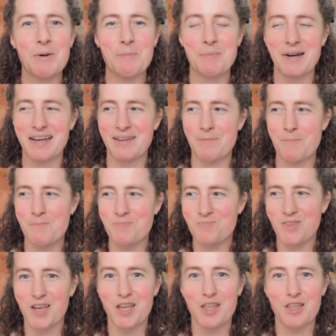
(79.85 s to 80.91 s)
But
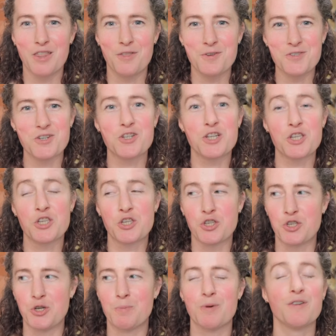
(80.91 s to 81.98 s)
those are just
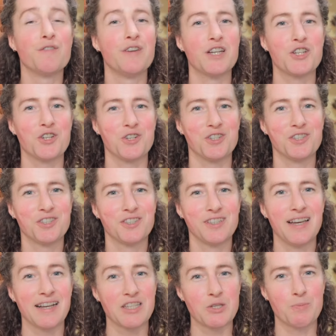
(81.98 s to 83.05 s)
superficial
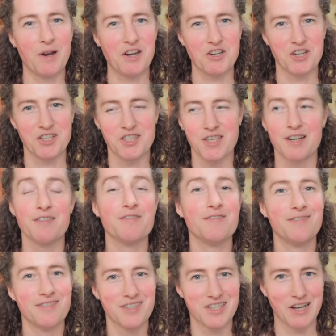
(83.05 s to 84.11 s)
expressions of
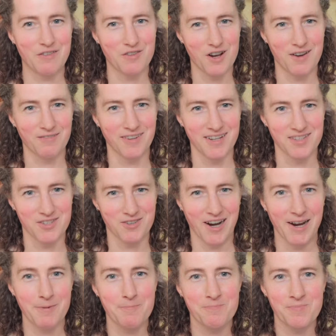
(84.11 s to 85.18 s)
self-confidence, right?